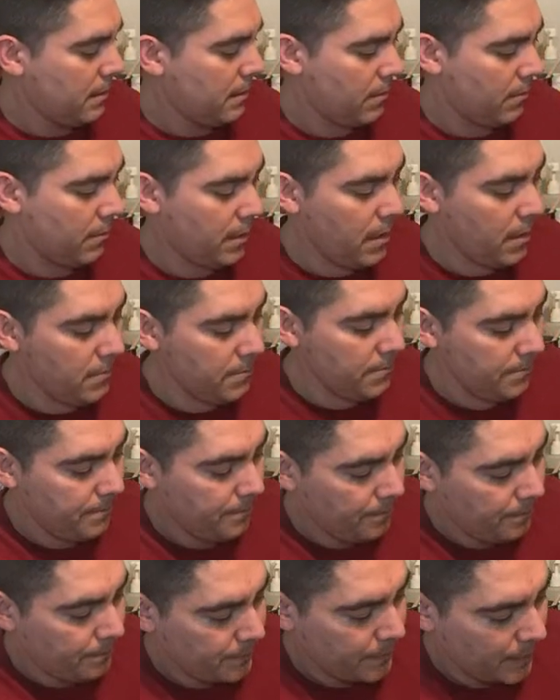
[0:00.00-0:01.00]
There we go.
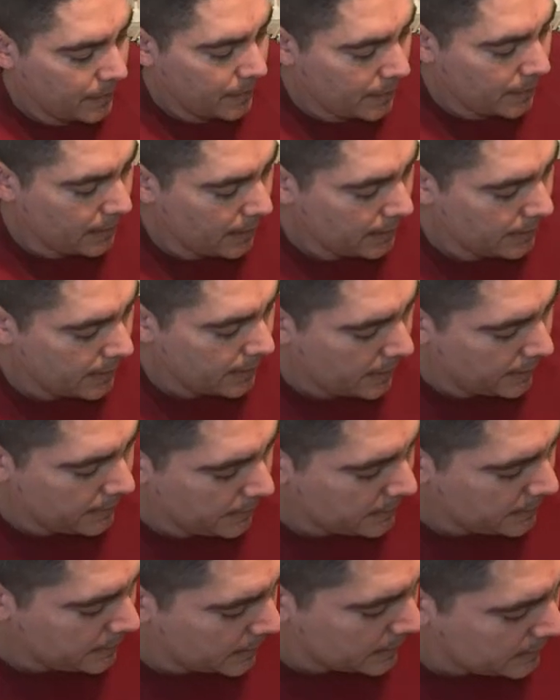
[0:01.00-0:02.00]
I like that.
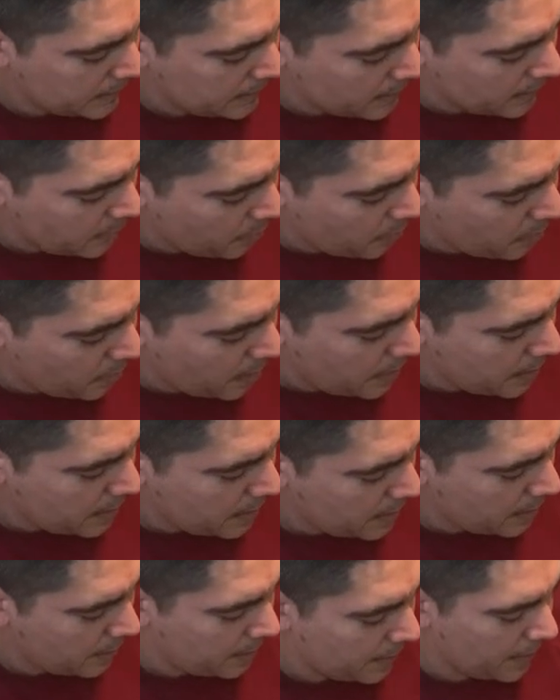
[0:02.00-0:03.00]
And this says in there
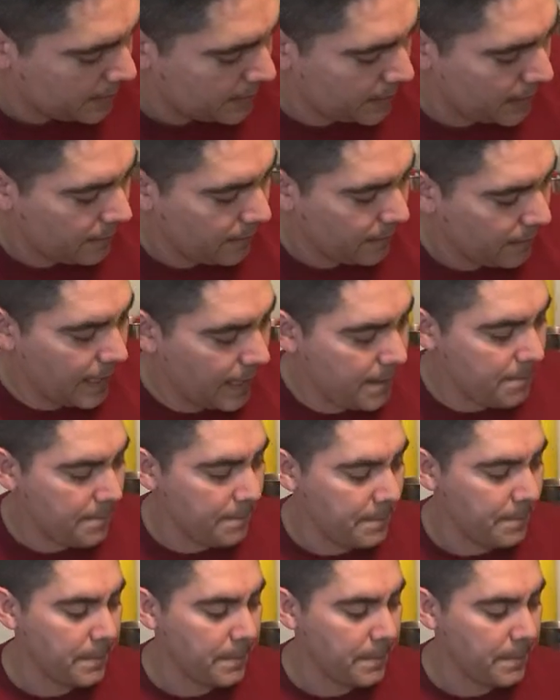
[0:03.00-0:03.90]
pretty darn easy. Okay.